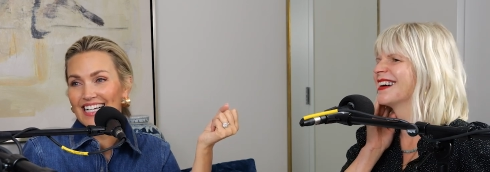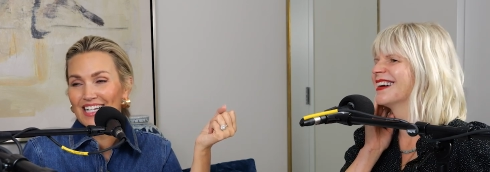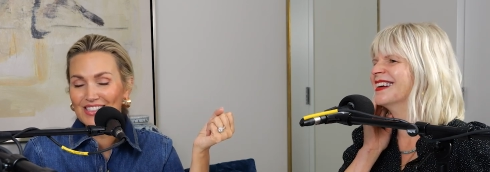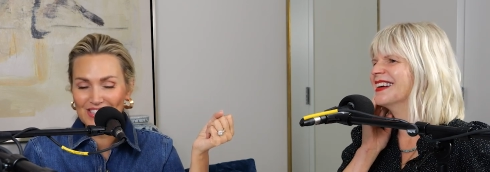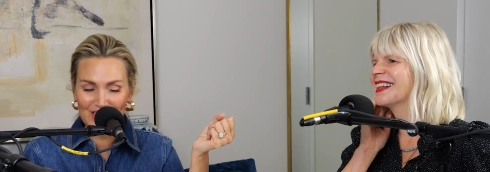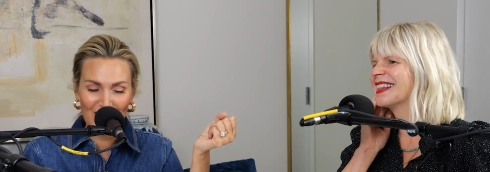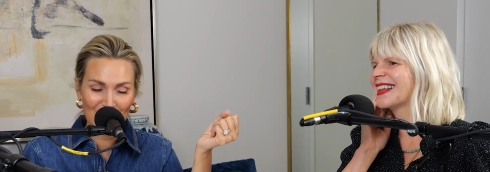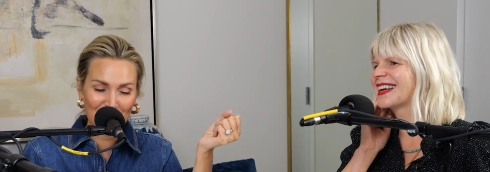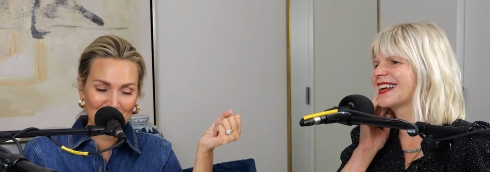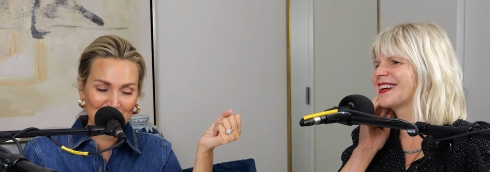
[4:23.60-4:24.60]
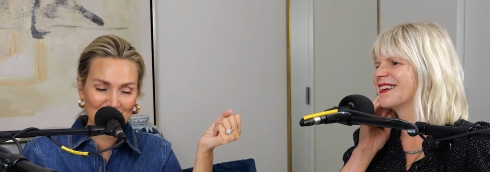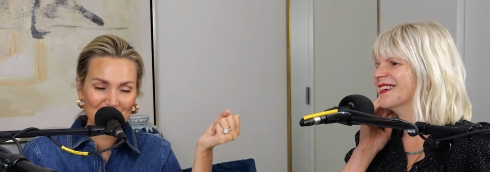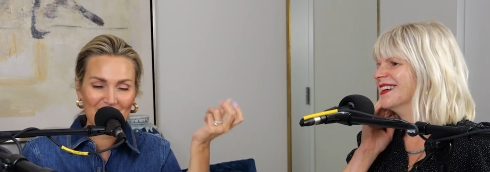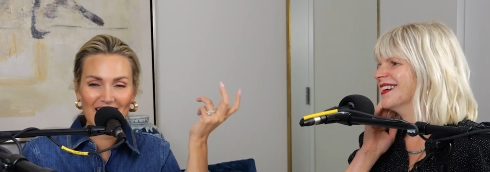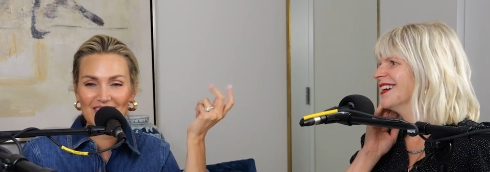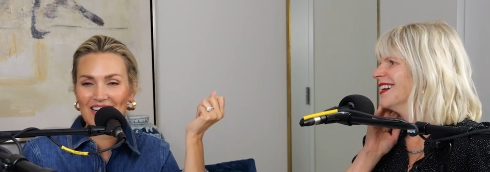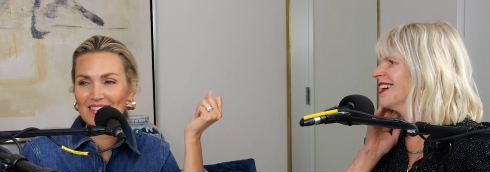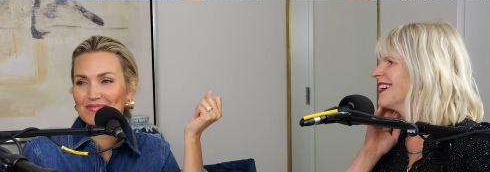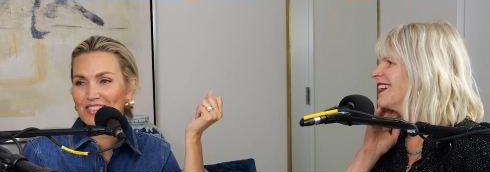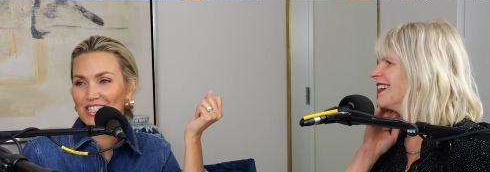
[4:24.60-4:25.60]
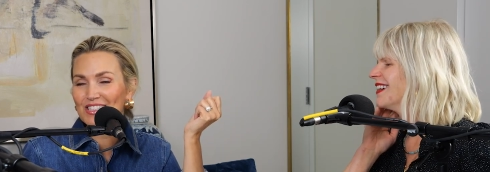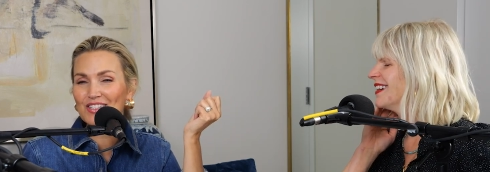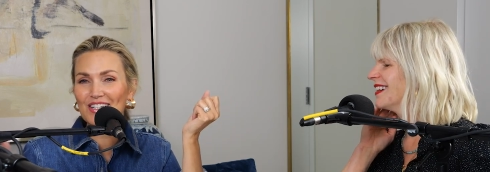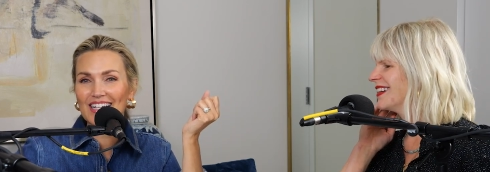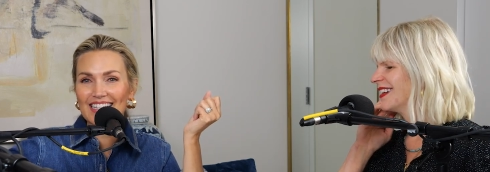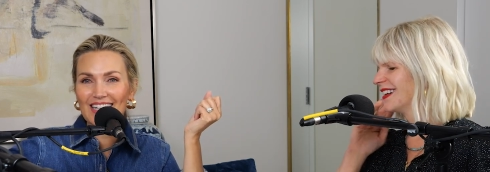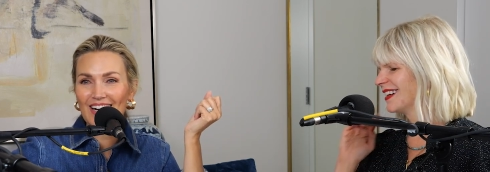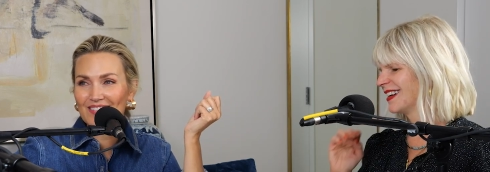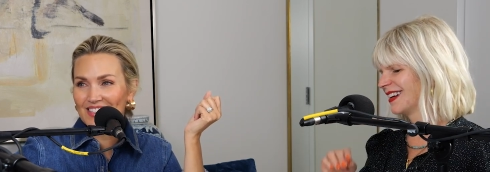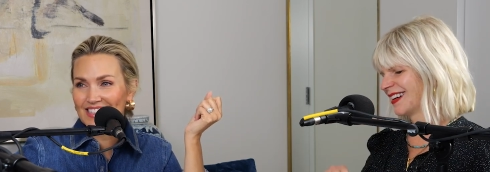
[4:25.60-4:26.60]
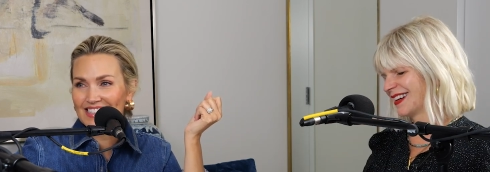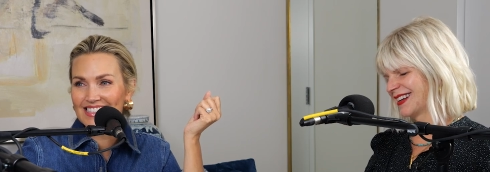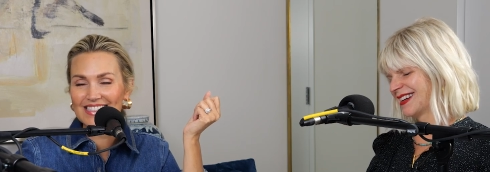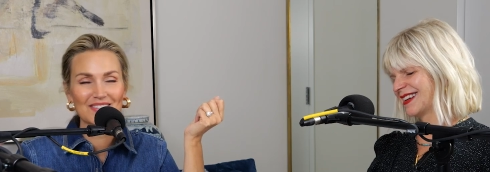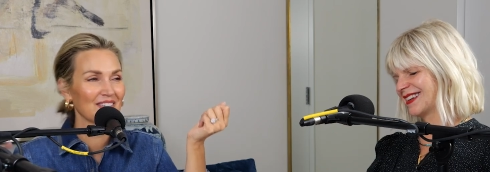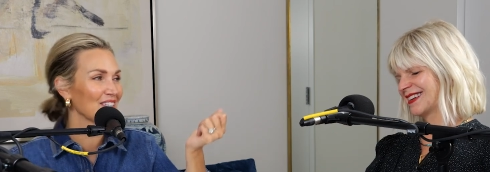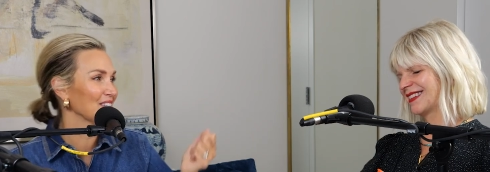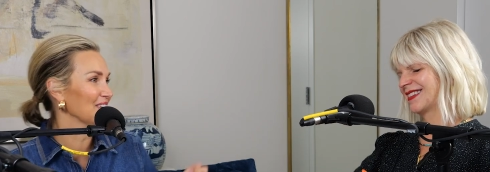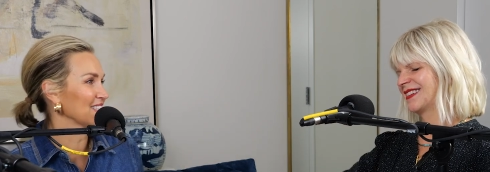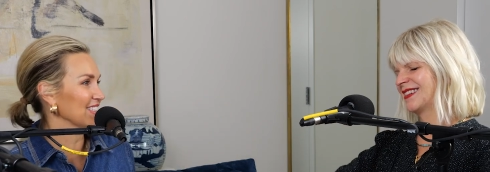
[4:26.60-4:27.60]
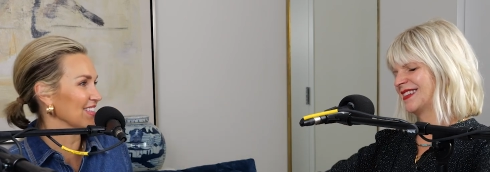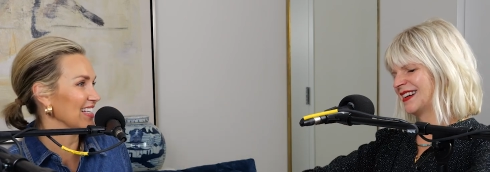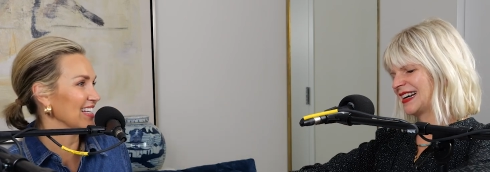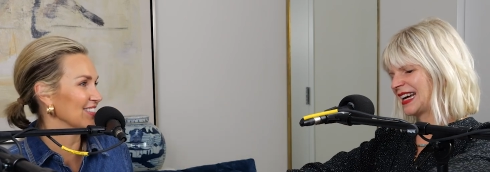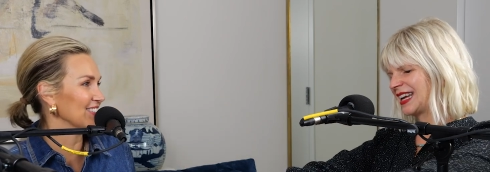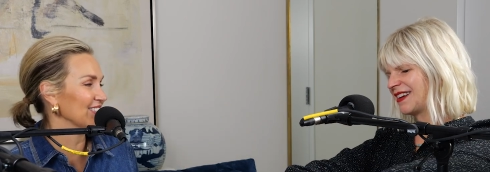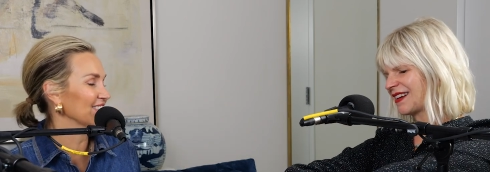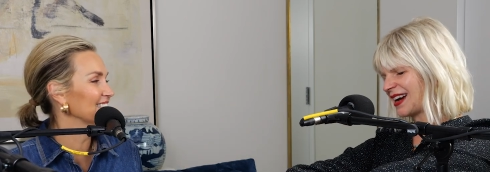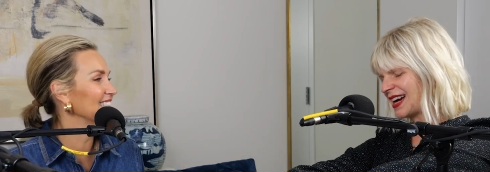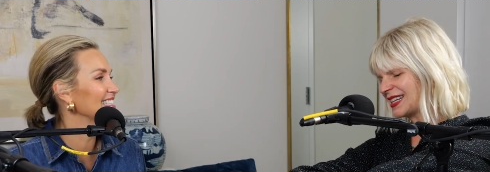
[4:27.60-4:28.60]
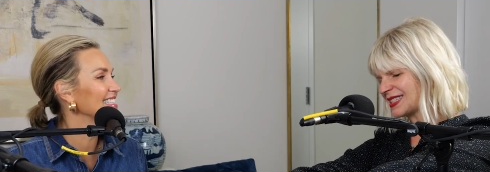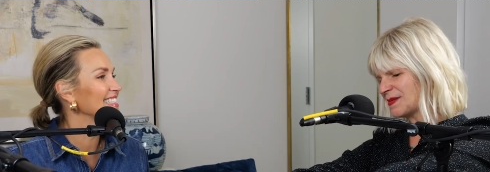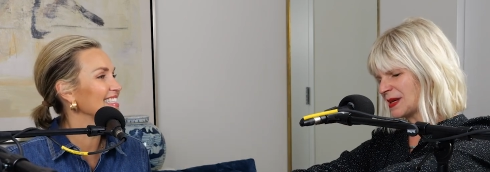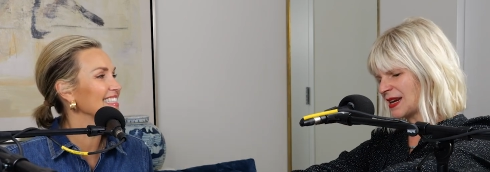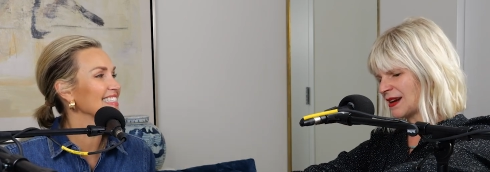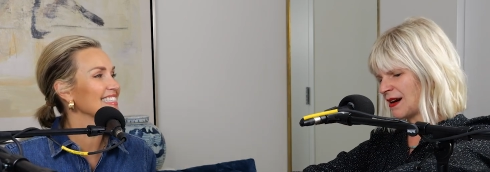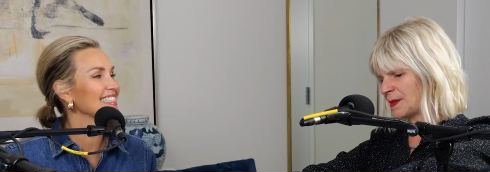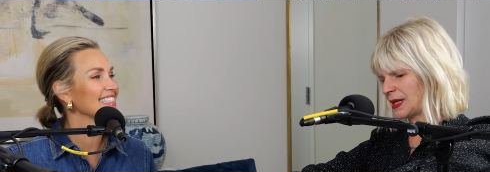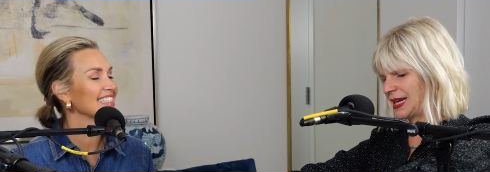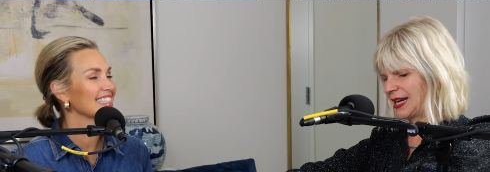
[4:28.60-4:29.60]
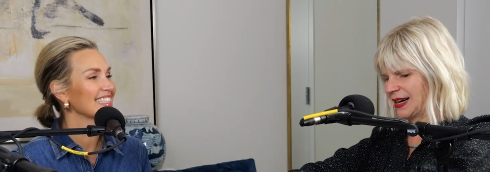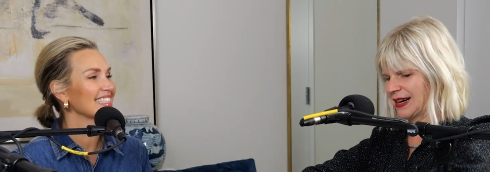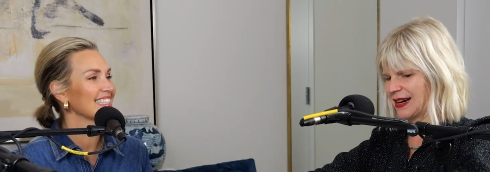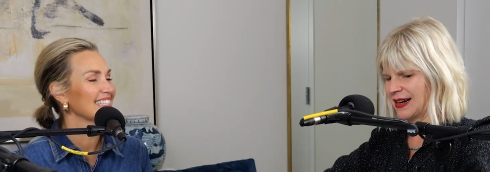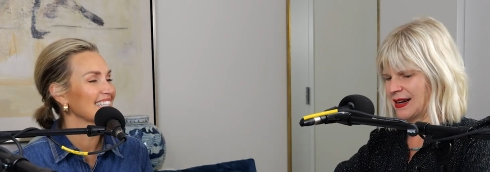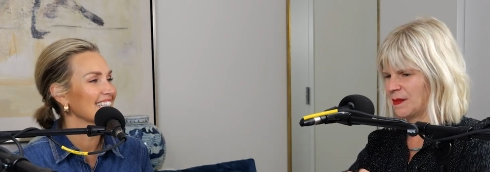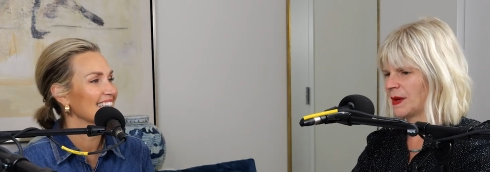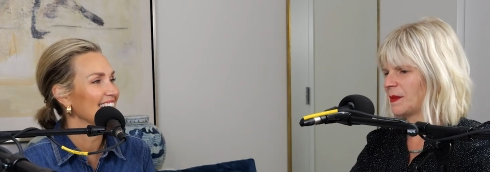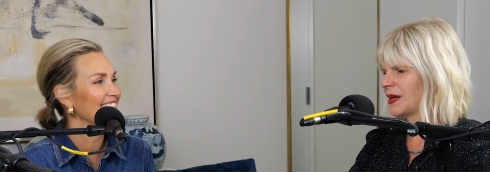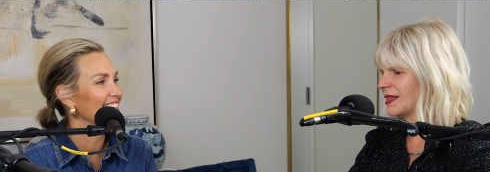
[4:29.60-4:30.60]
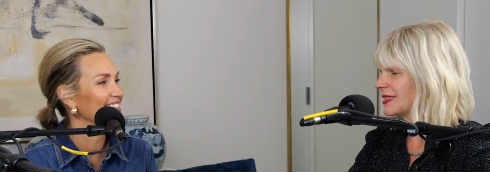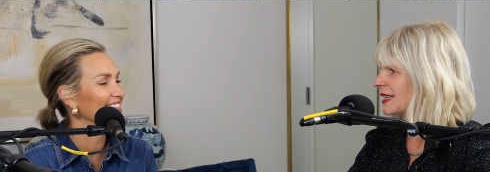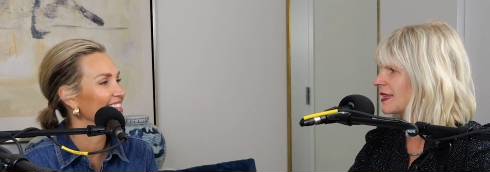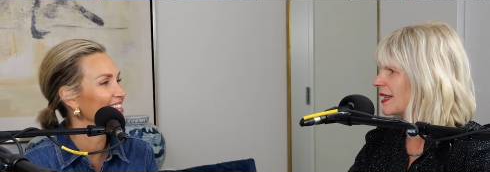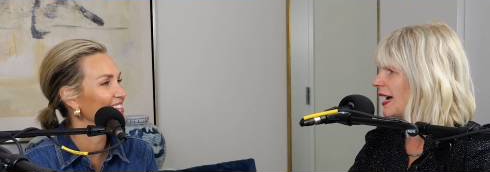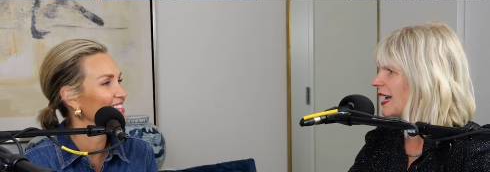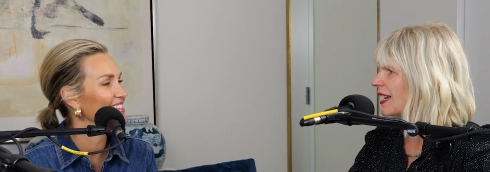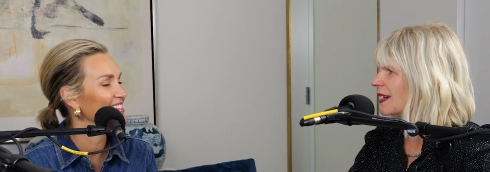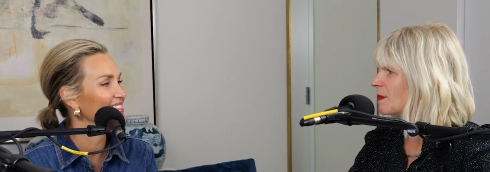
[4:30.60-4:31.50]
Speaker 1: So anyway, Aww. Schitt's Creek, The Office. What are you watching Aww. right now, Sue?
Speaker 2: Guys, I'm an anomaly here. Um, because I like, and